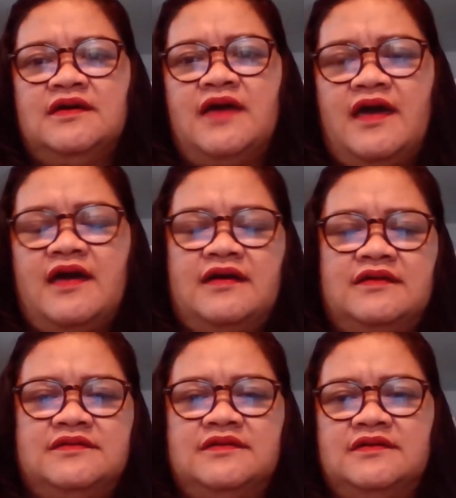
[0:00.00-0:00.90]

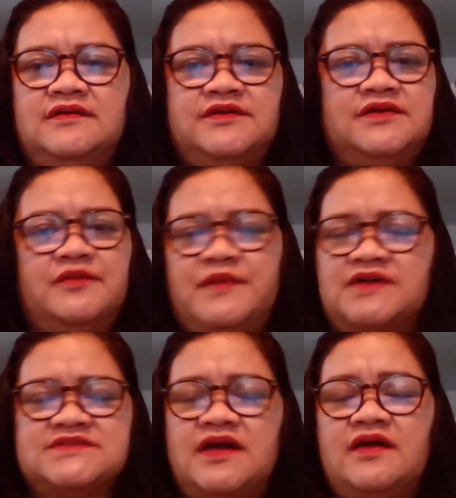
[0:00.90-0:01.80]
and
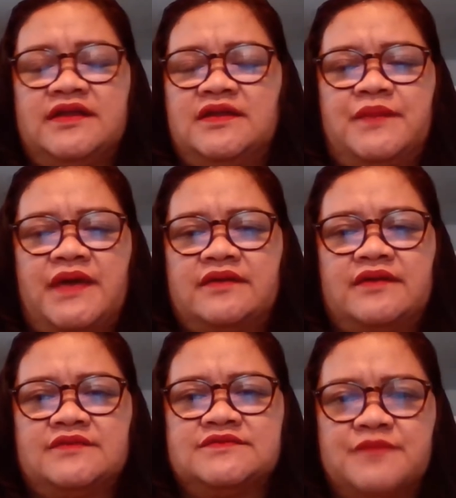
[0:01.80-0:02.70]
because they're in the playground,